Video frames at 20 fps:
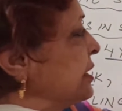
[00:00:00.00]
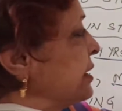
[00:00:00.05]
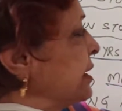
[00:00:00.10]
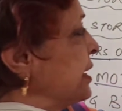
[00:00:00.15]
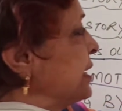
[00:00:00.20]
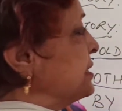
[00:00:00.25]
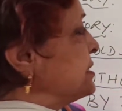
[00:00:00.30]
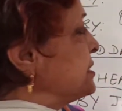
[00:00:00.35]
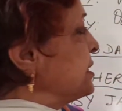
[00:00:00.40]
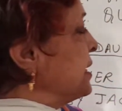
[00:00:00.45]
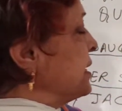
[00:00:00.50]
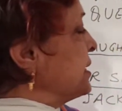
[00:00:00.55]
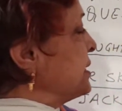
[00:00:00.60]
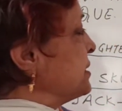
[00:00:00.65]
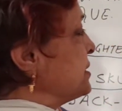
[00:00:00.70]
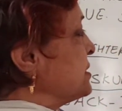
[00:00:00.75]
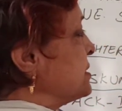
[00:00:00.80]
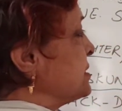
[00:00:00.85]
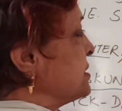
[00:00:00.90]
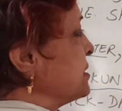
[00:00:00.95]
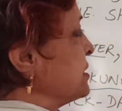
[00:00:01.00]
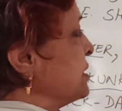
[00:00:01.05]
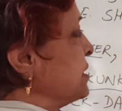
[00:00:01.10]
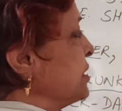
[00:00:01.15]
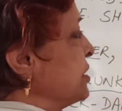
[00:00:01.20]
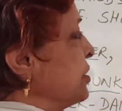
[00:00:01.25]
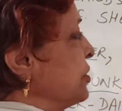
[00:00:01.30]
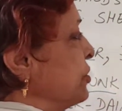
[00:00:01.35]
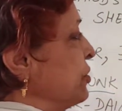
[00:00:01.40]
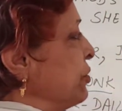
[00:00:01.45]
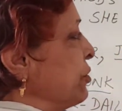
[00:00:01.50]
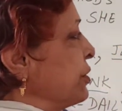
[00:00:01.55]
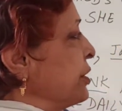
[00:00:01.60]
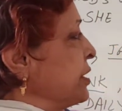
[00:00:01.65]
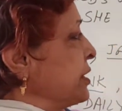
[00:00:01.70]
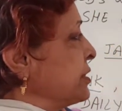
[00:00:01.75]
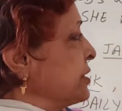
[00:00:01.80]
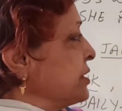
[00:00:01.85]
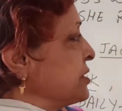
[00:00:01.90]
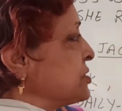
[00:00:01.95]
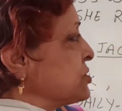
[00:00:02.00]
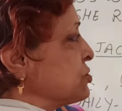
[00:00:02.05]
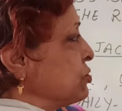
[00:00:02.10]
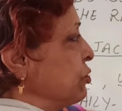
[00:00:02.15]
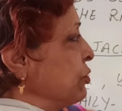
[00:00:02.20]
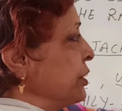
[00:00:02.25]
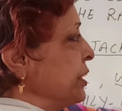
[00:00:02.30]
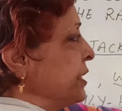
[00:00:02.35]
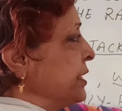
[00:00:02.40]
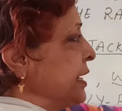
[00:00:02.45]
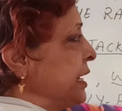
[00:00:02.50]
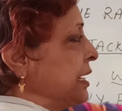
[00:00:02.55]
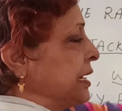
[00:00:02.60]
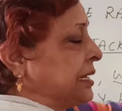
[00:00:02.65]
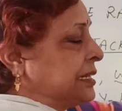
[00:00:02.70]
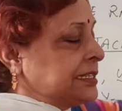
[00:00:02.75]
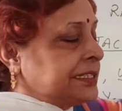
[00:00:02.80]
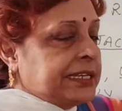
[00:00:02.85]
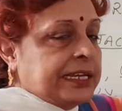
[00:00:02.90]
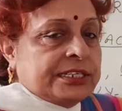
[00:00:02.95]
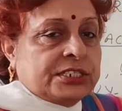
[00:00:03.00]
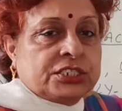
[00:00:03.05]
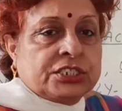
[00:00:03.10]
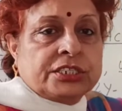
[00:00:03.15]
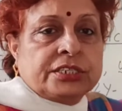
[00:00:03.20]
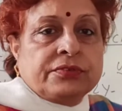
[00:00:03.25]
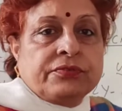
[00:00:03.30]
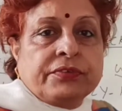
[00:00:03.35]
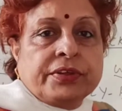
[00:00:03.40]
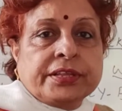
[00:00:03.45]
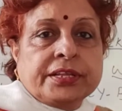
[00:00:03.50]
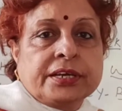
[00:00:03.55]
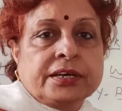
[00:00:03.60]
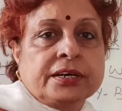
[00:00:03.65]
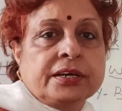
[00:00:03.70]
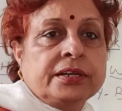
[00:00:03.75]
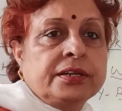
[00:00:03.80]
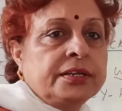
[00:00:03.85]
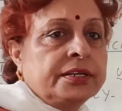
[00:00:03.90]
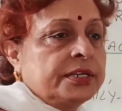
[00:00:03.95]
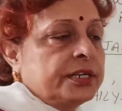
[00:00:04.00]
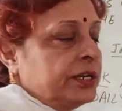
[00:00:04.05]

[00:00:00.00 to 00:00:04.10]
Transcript: raises during the storytelling session with her